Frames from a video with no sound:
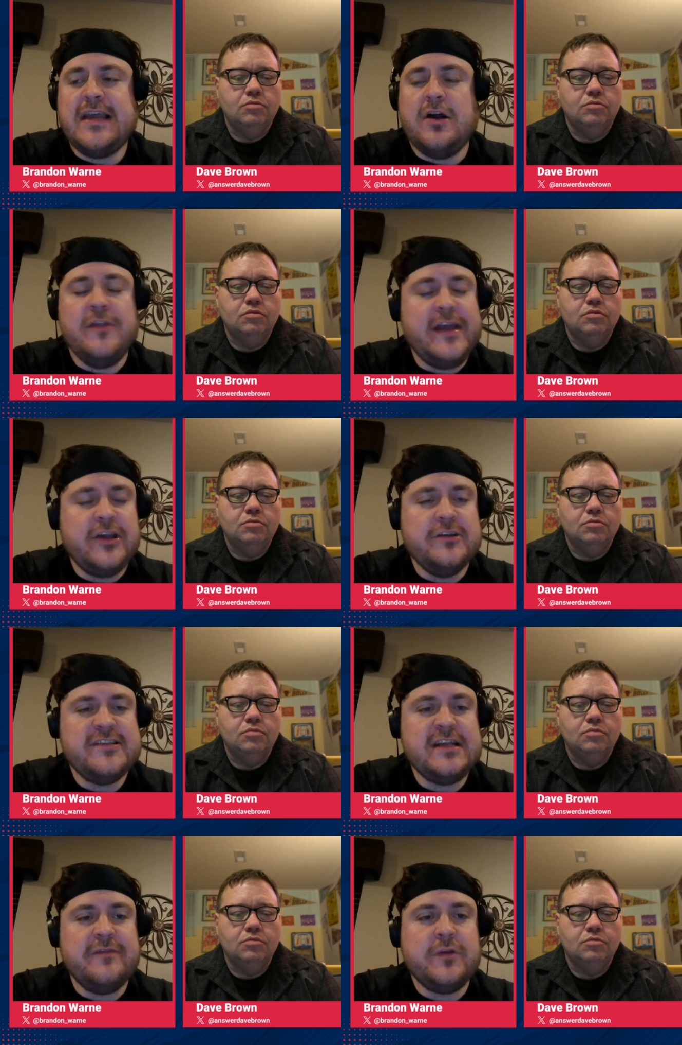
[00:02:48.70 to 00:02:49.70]
Speaker 1: and all that good
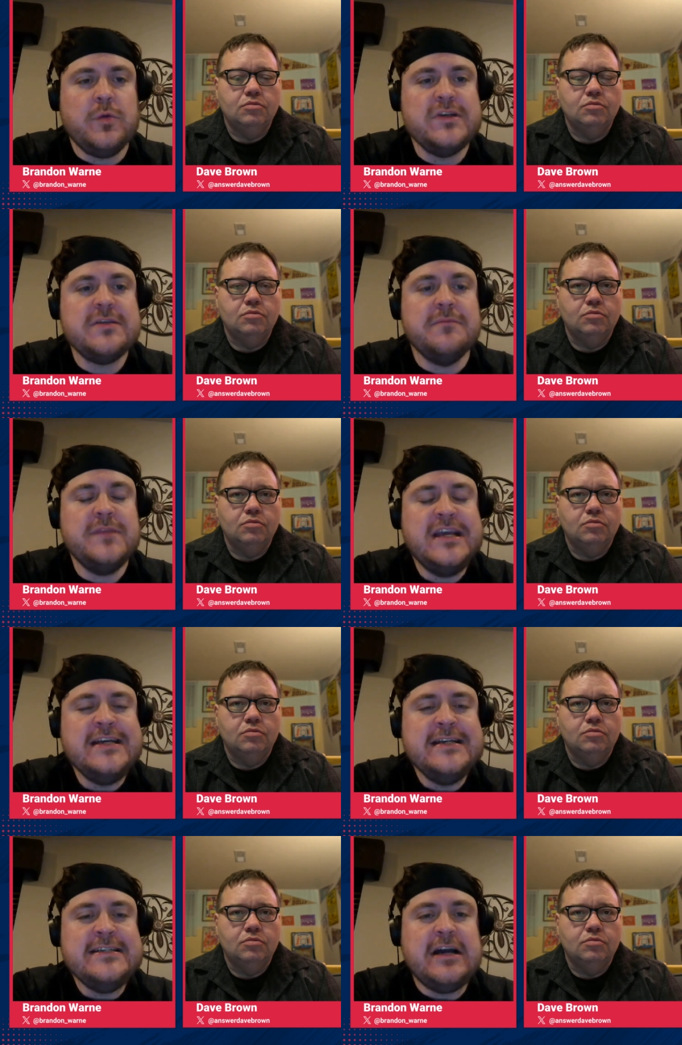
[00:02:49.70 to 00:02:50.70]
stuff. There were some
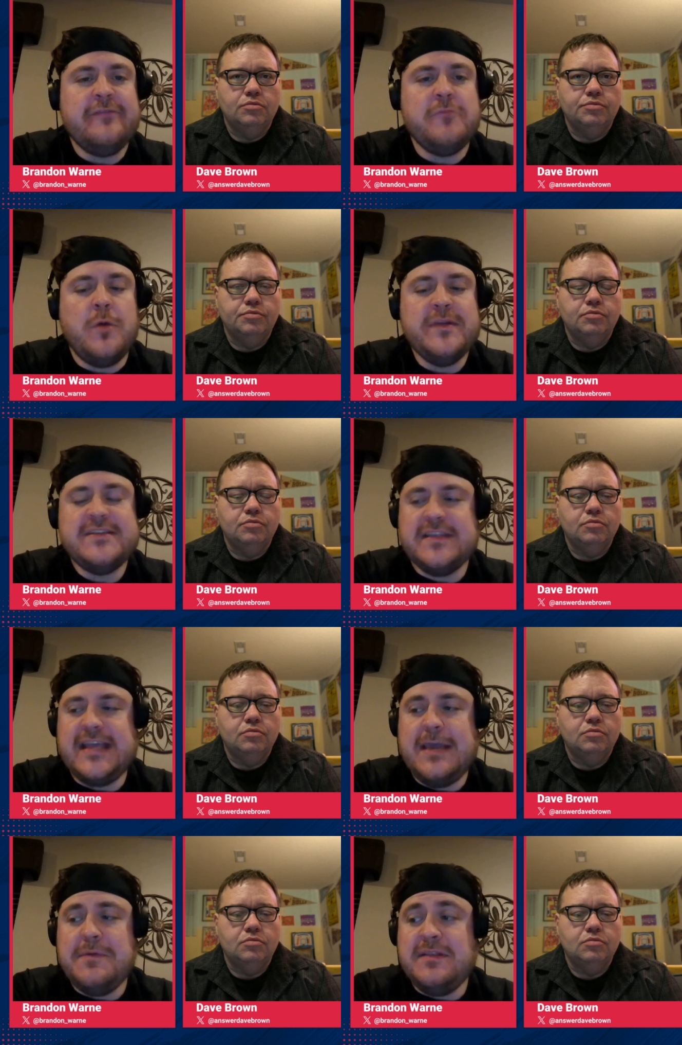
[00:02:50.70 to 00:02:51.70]
tough moments in the
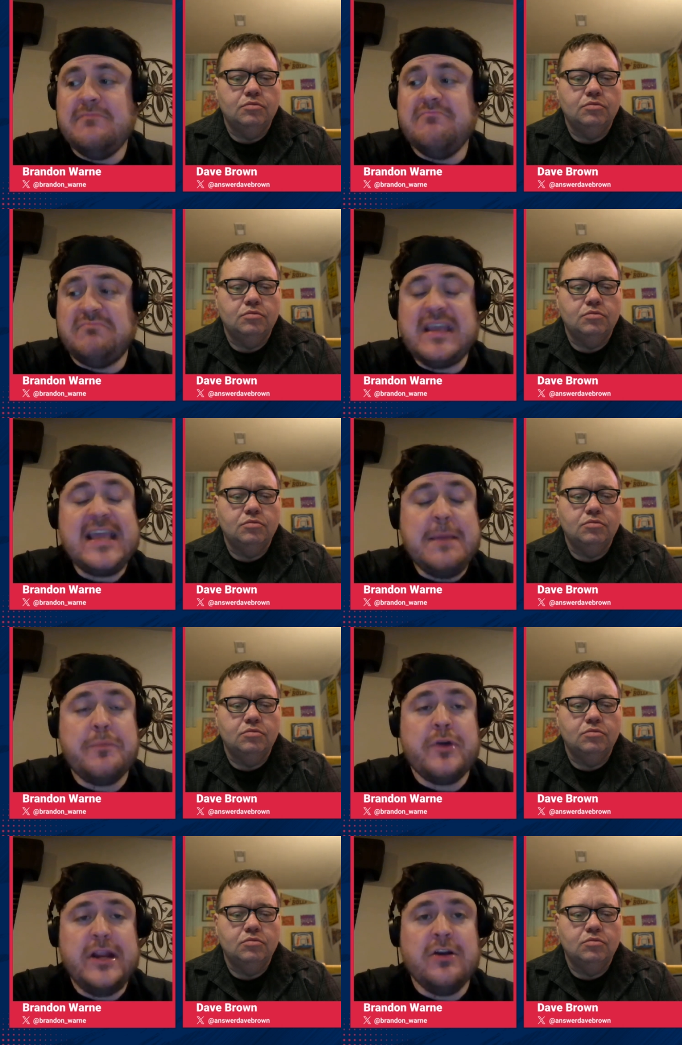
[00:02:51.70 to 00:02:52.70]
game, and they came
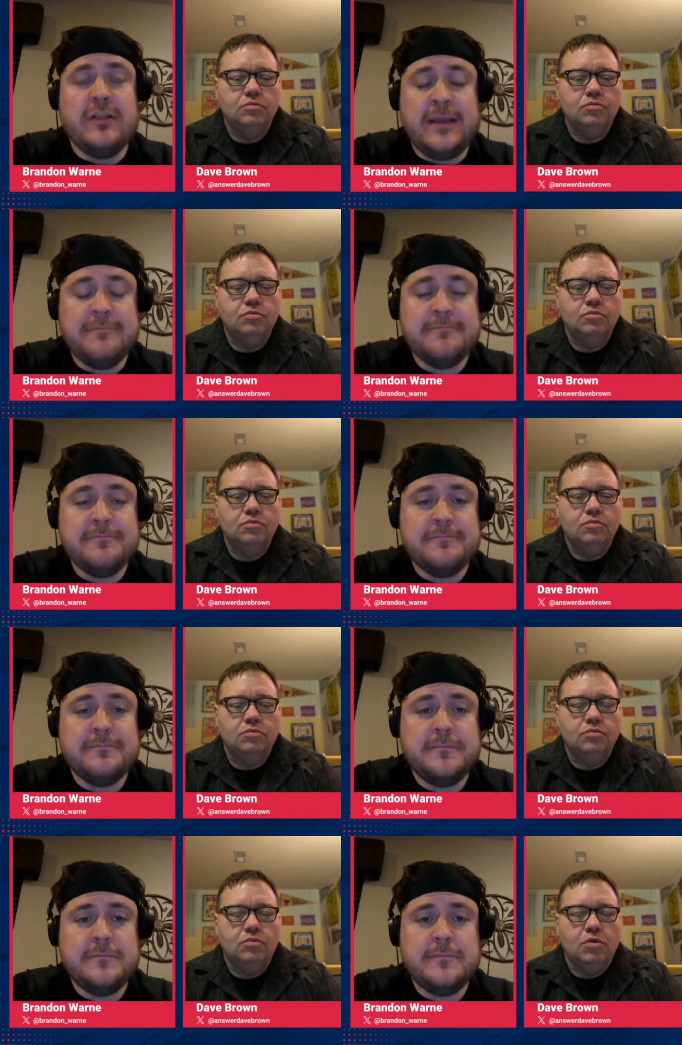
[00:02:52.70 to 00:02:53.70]
pretty early.
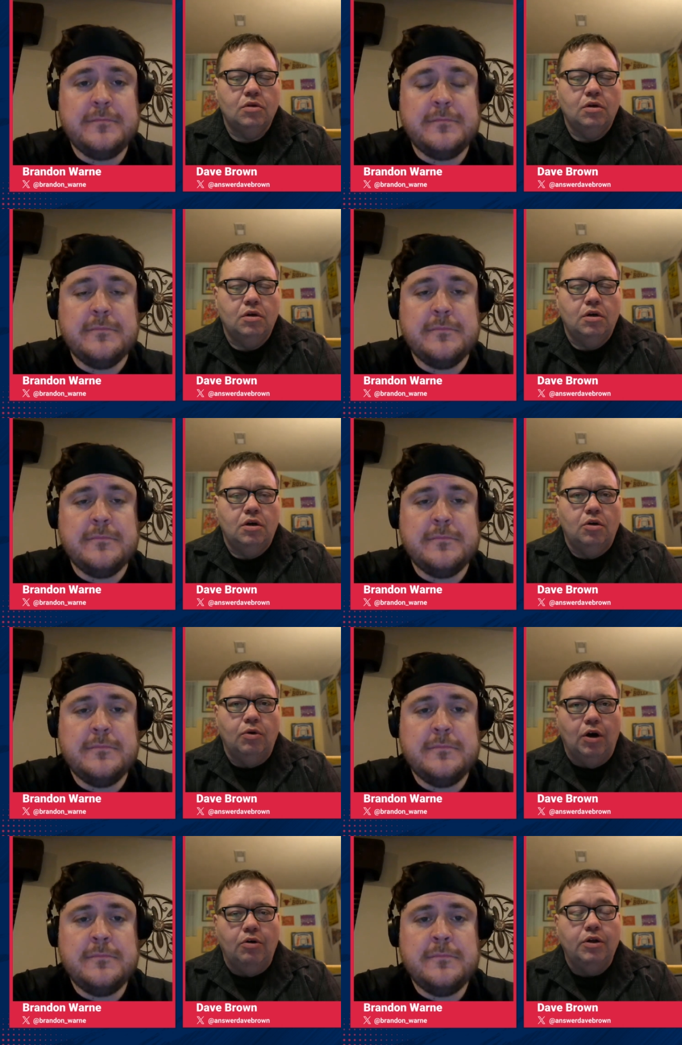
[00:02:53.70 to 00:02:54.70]

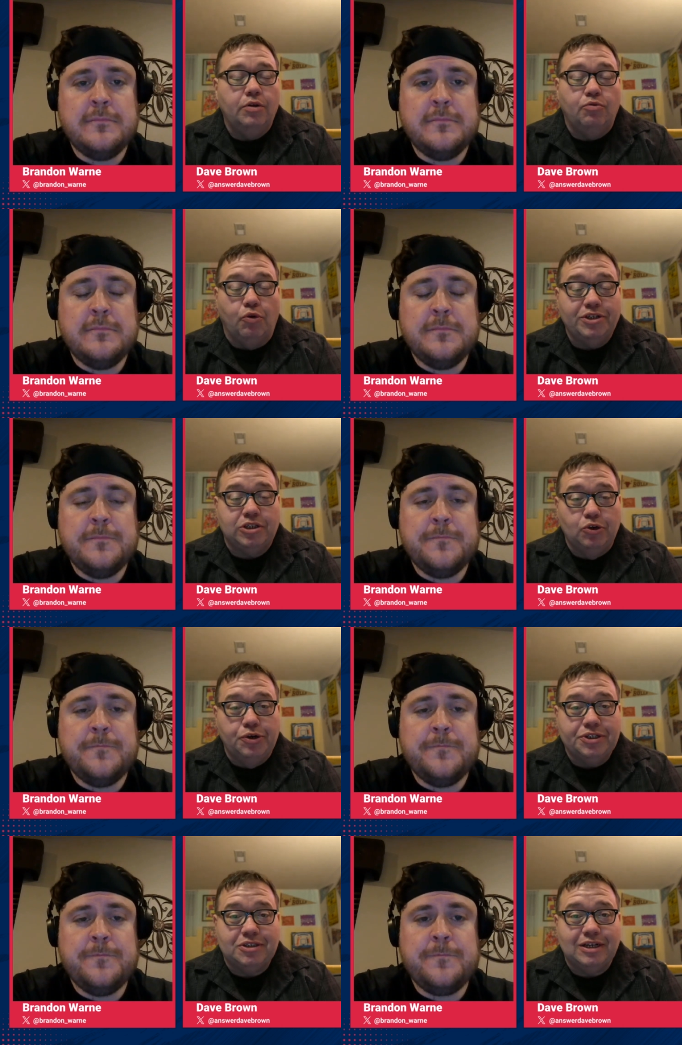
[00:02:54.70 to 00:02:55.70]
Speaker 2: Well, Royce
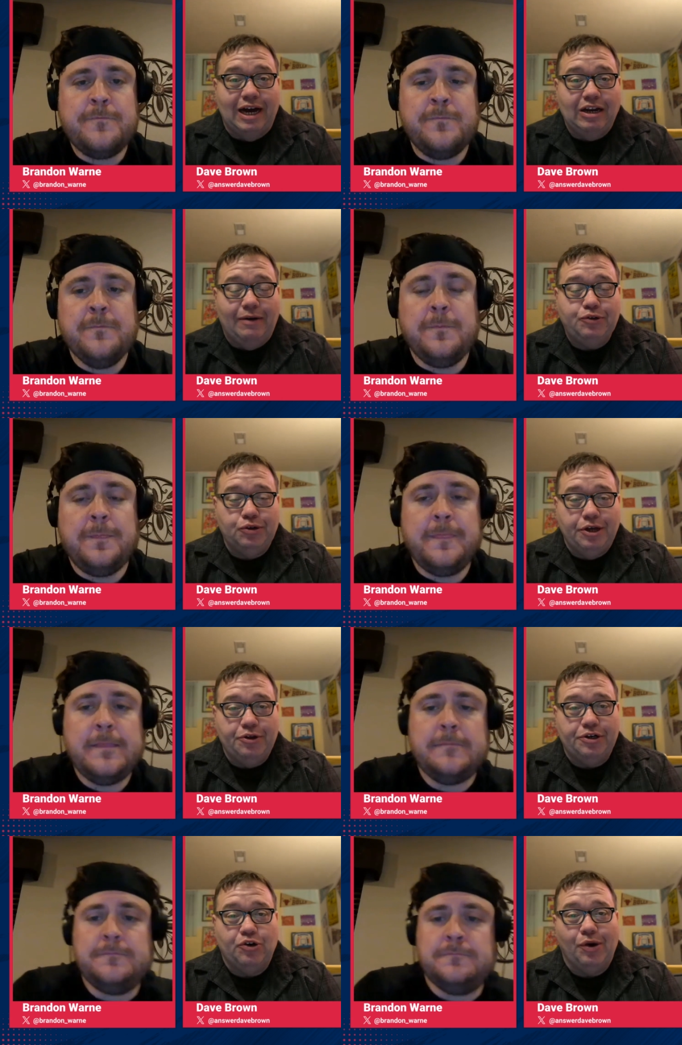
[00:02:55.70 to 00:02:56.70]
Lewis got off to
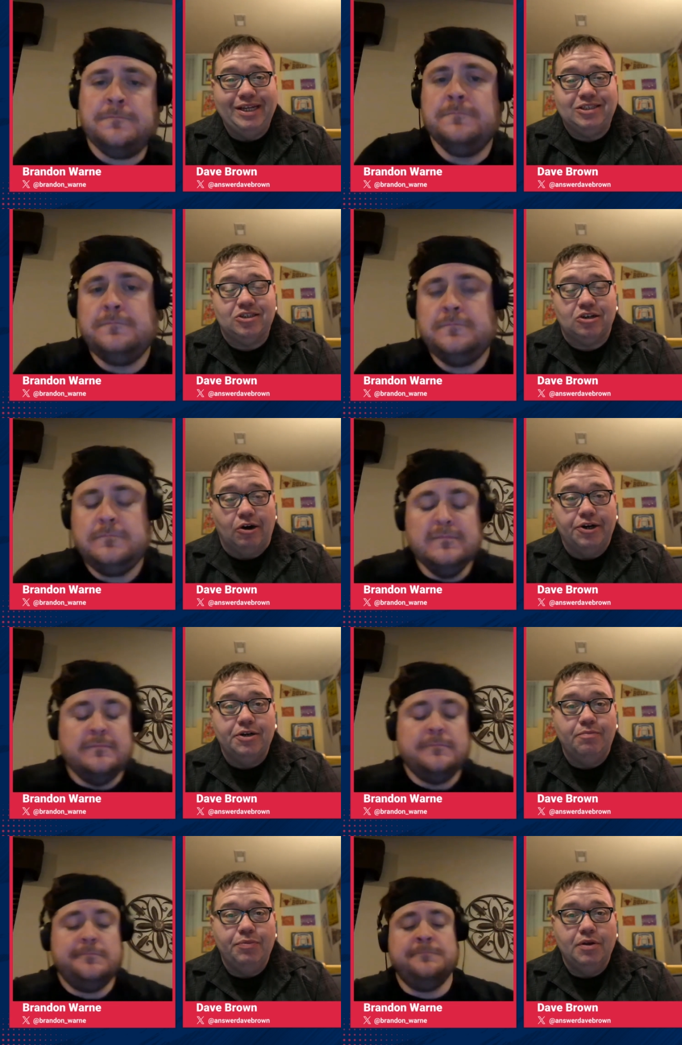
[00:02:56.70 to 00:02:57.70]
another great start
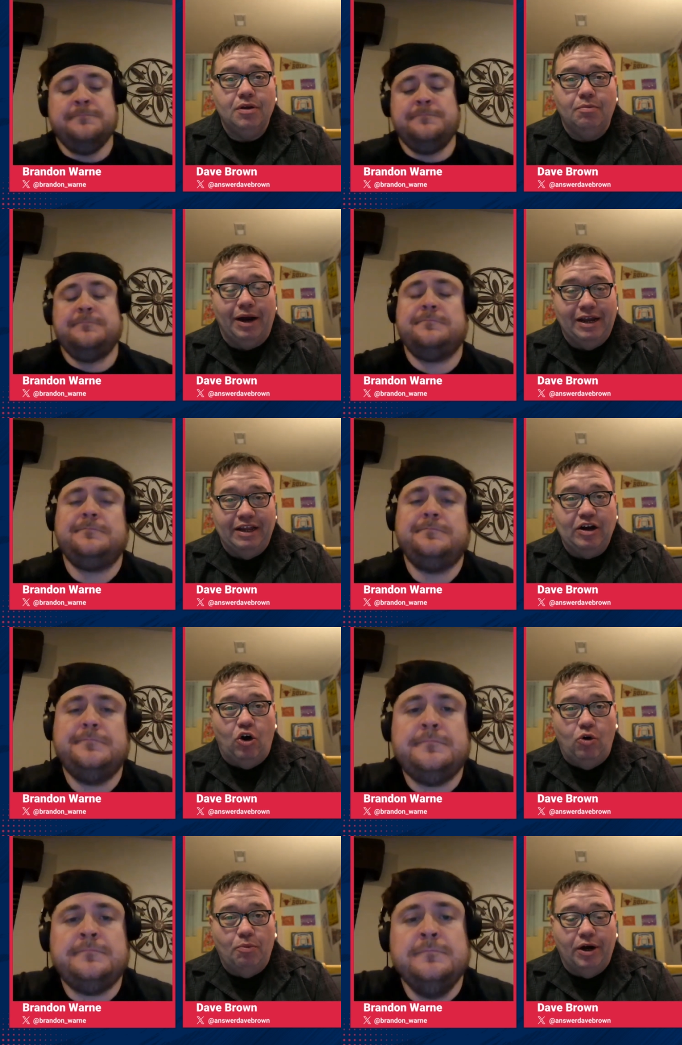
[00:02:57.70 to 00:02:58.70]
by hitting a
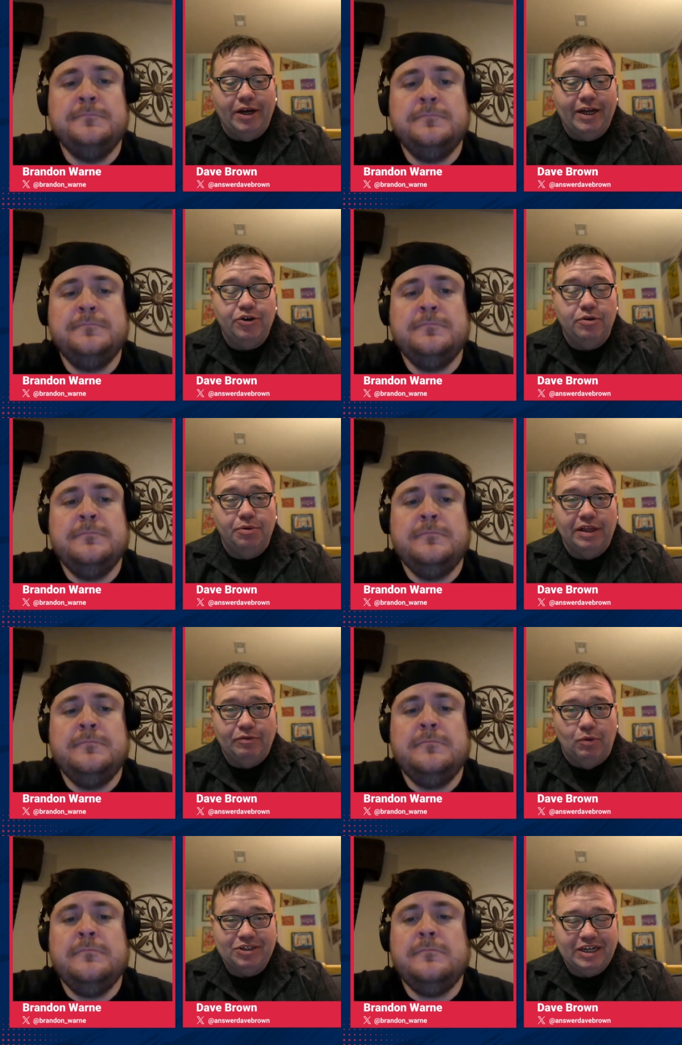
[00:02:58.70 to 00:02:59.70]
home run. I couldn't believe it
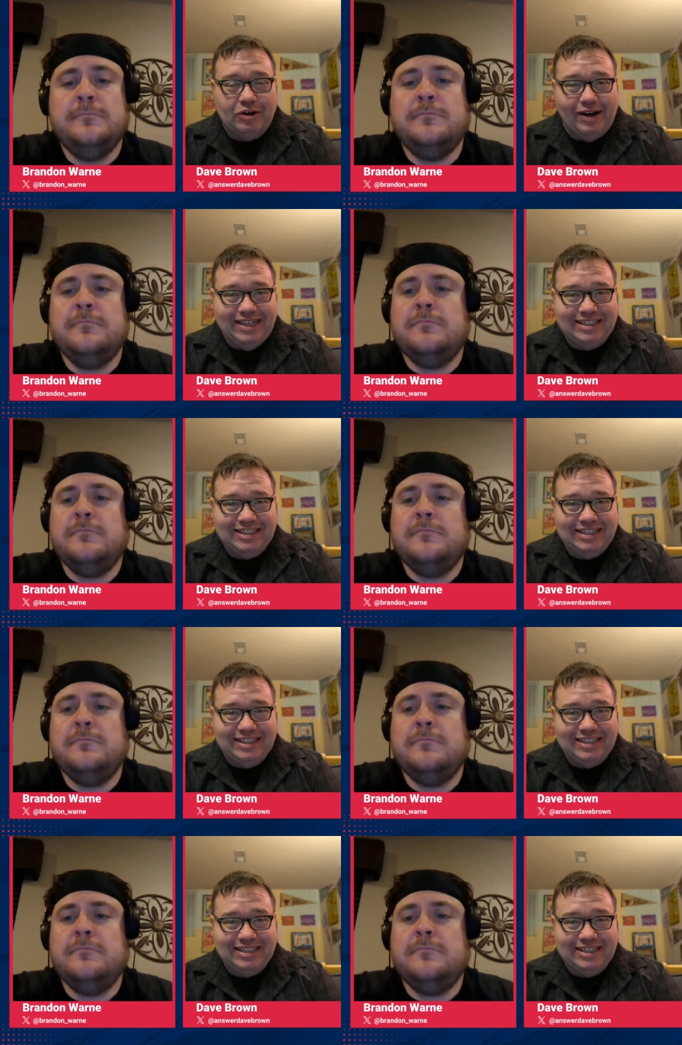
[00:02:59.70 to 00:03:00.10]
wasn't a grand